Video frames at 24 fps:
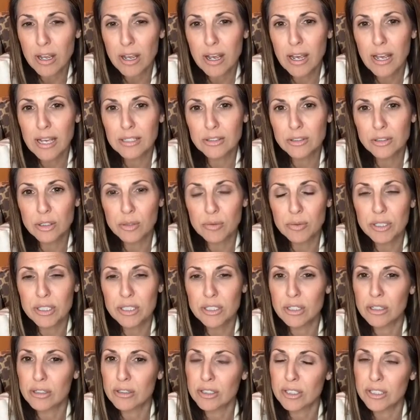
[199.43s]
And so we
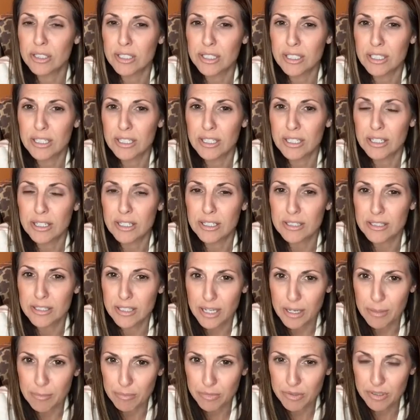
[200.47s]
start to see
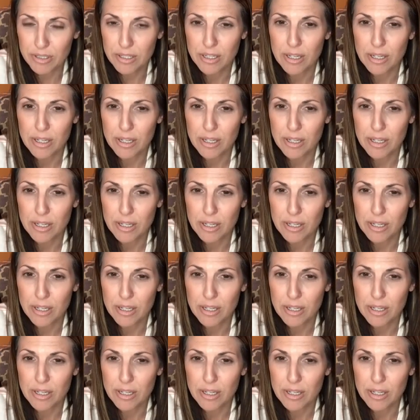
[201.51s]
contempt.